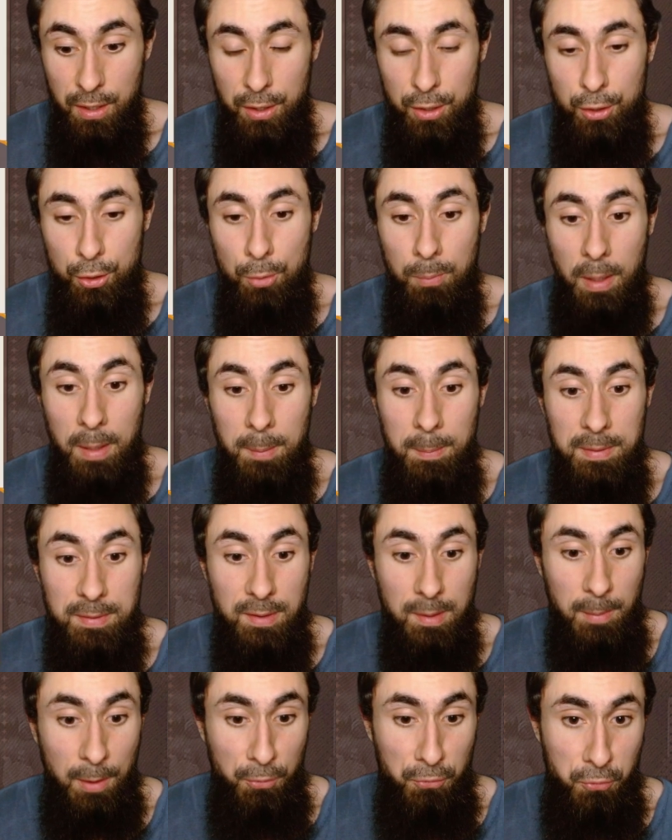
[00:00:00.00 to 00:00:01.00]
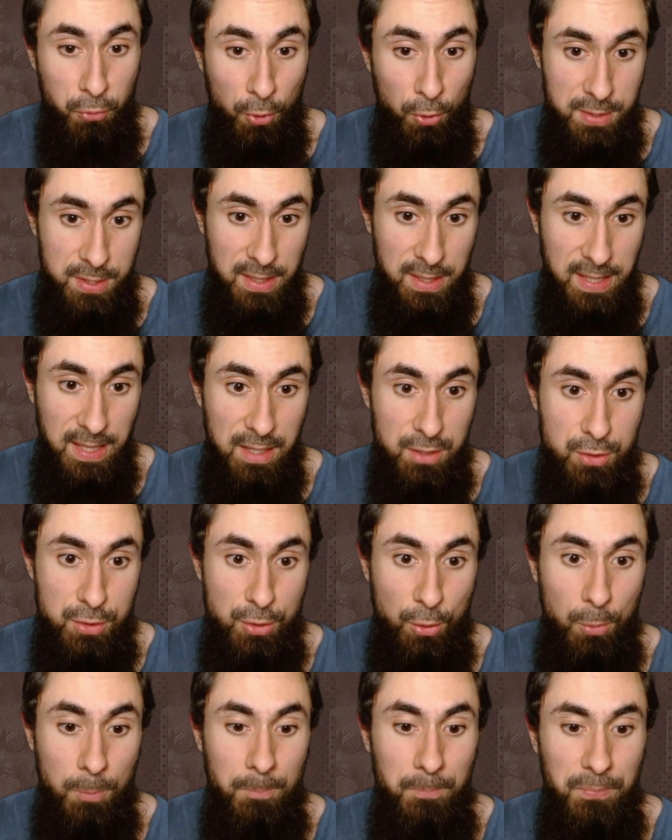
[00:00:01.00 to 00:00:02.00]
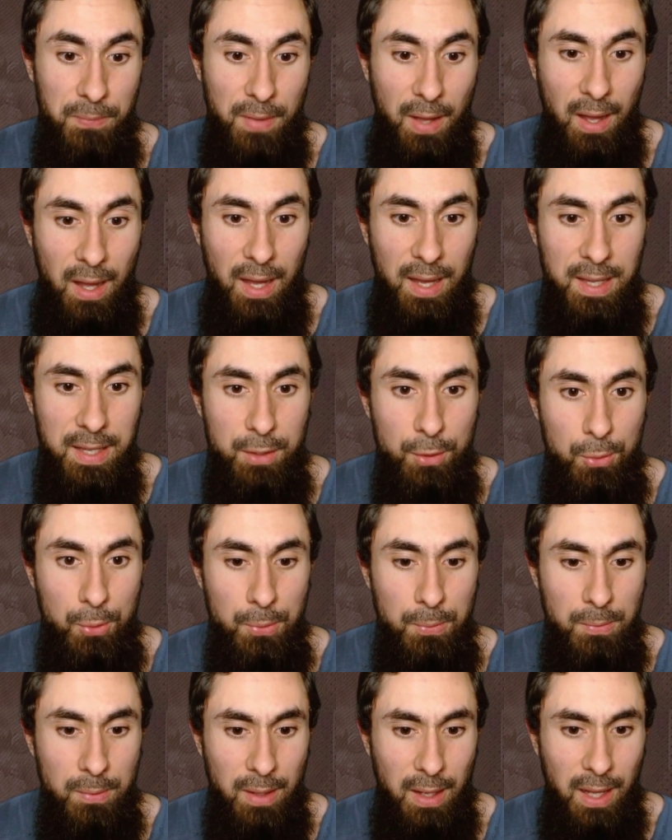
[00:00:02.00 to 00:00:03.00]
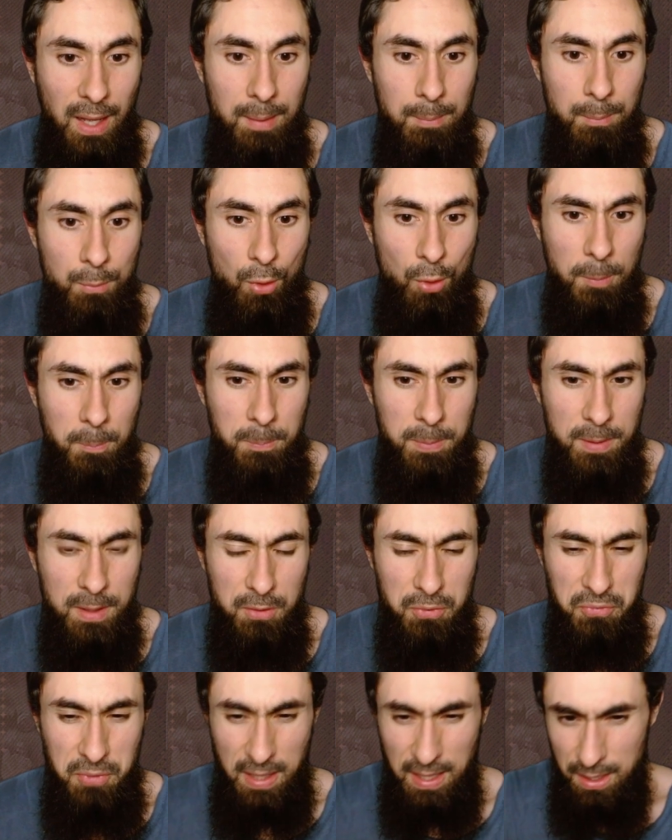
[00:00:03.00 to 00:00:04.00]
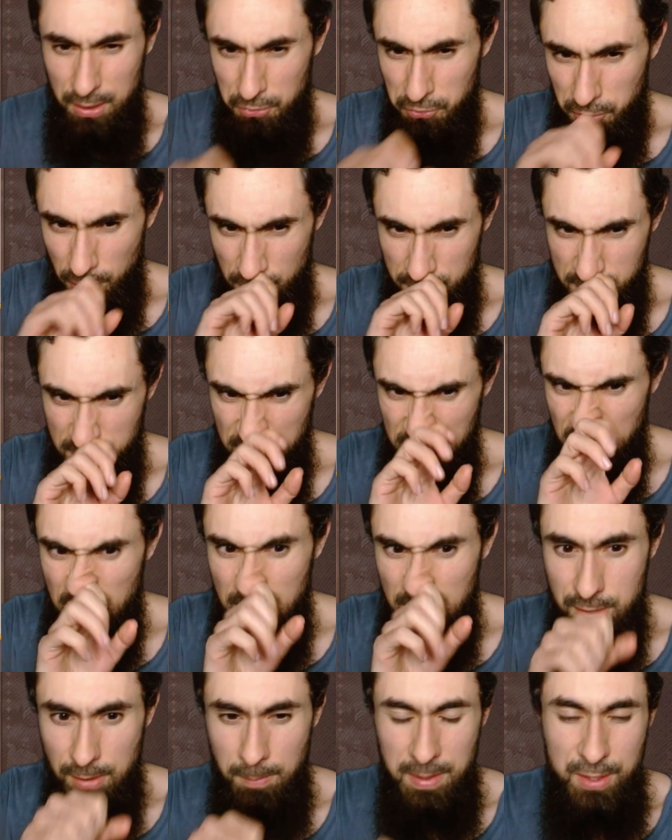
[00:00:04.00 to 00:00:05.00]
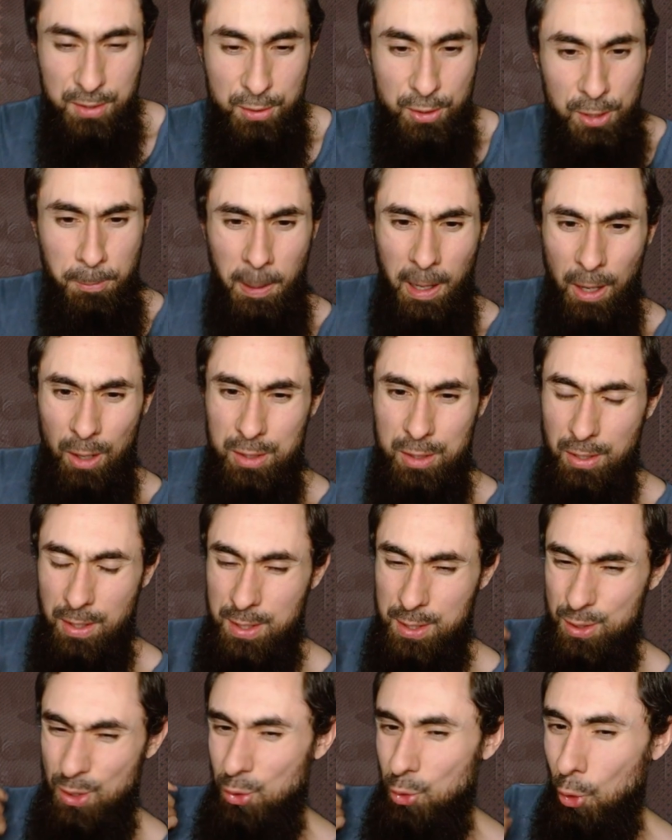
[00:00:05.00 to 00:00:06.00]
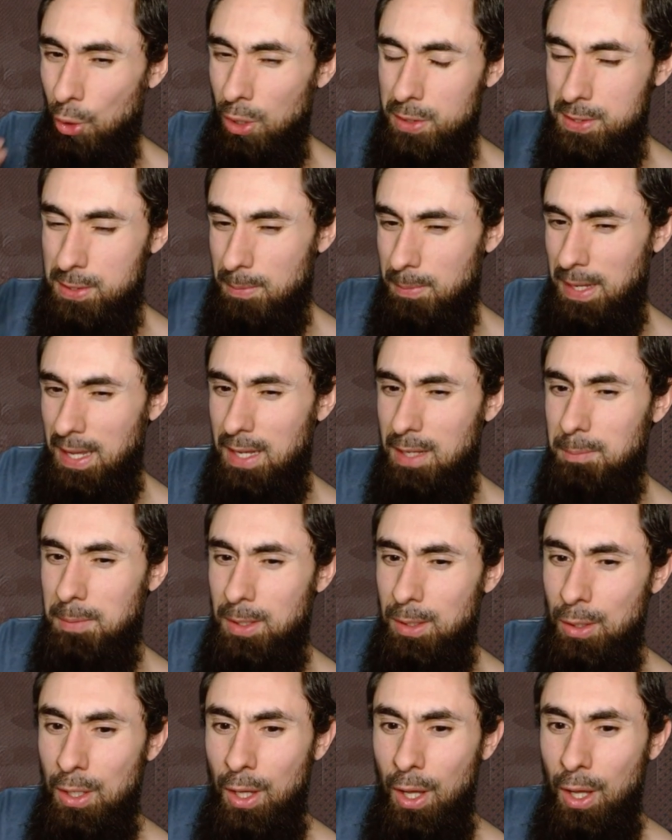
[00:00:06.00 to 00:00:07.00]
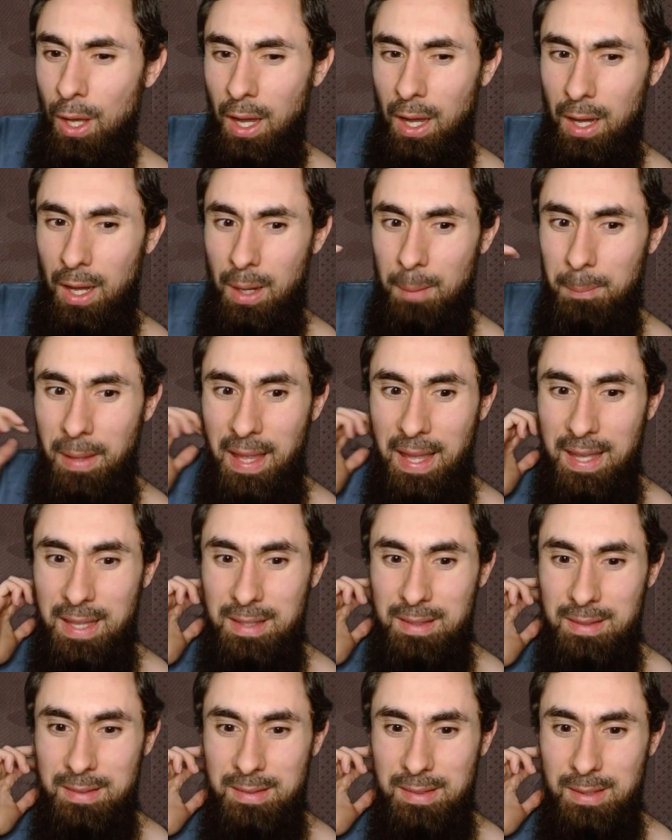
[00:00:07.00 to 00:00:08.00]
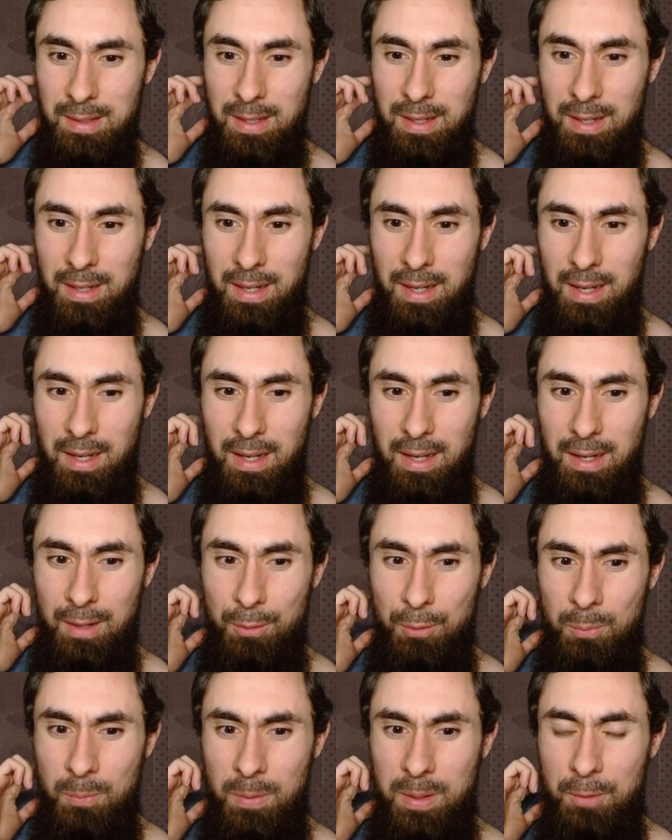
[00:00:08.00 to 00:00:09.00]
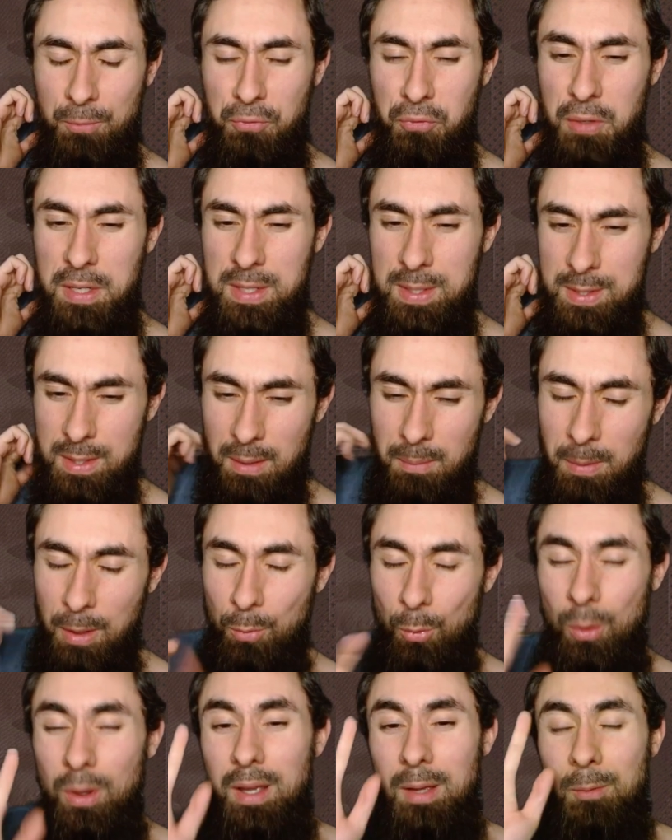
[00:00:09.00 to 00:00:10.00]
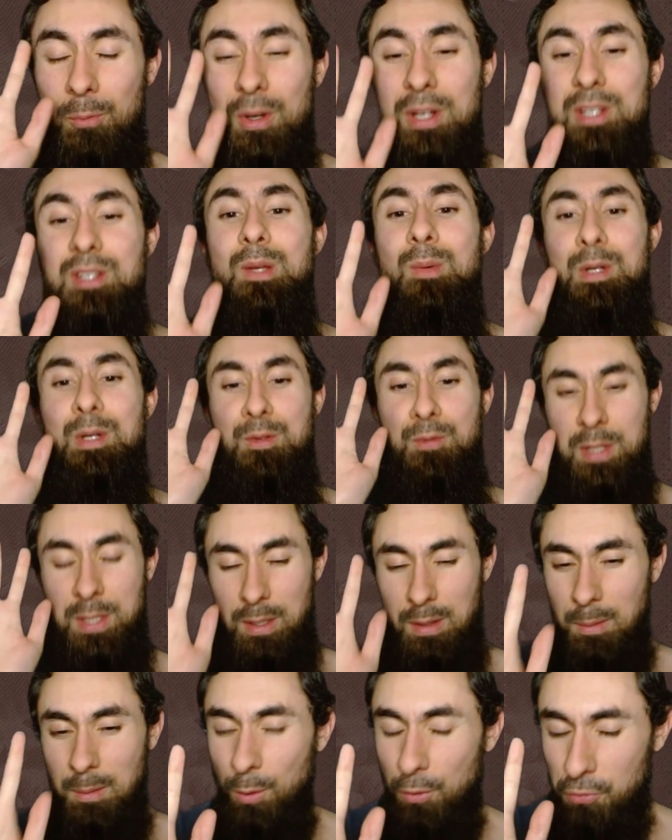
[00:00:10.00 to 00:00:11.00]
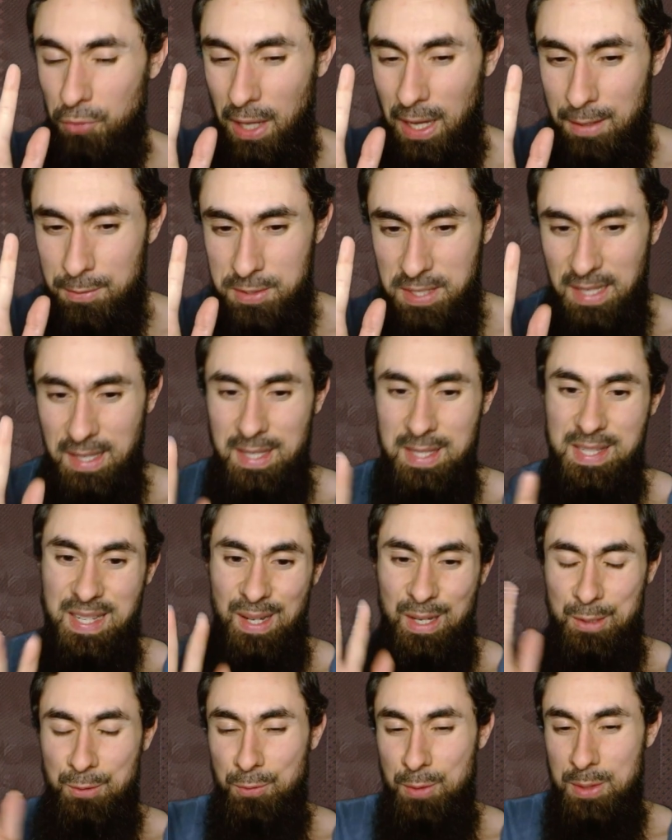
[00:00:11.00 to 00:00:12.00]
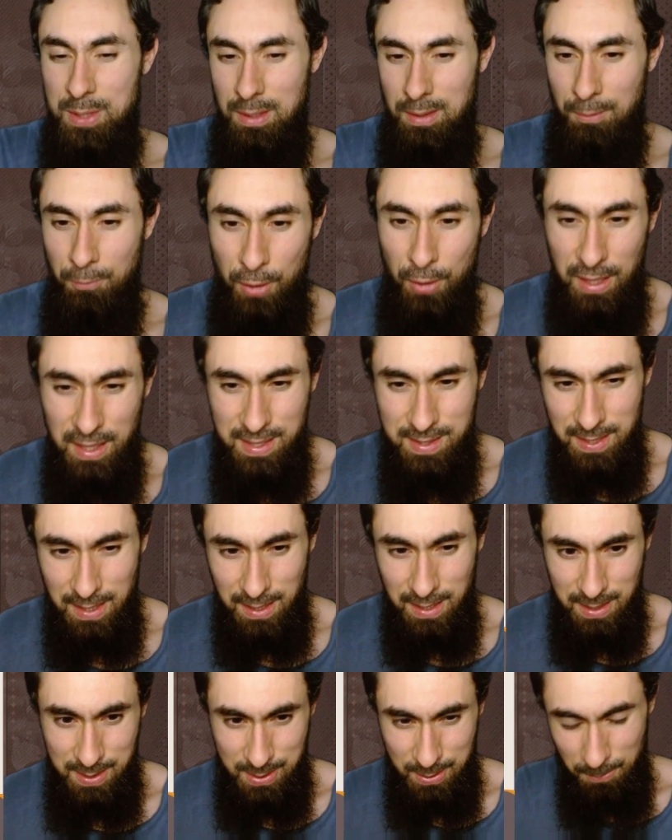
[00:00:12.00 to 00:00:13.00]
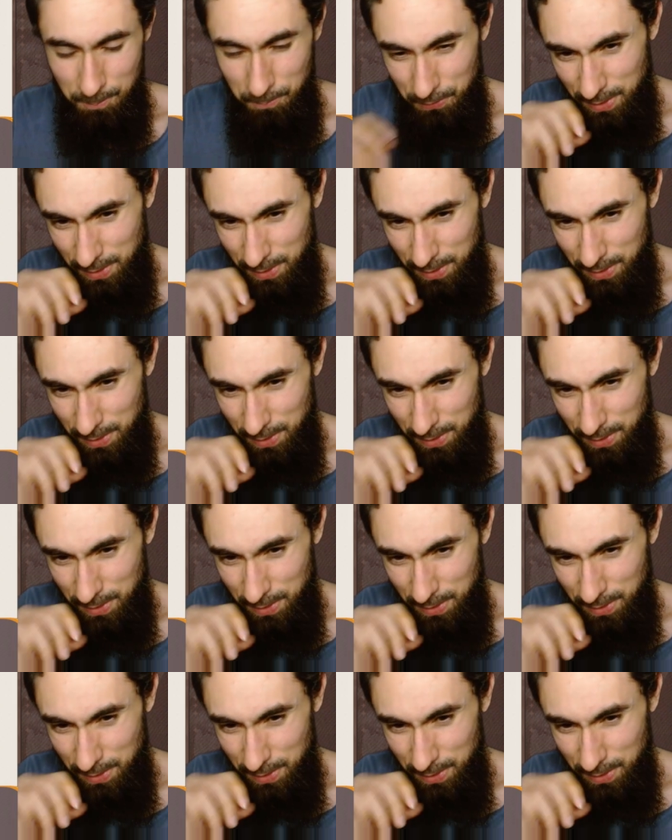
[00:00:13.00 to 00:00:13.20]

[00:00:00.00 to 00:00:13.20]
You might be thinking about Frosty Cage. So I'm not a big fan of Frosty Cage. A mysterious power targets a non-summon enemy. And it freezes them. It originally was freezing them for 5 seconds. Now it's freezing them for 8 seconds.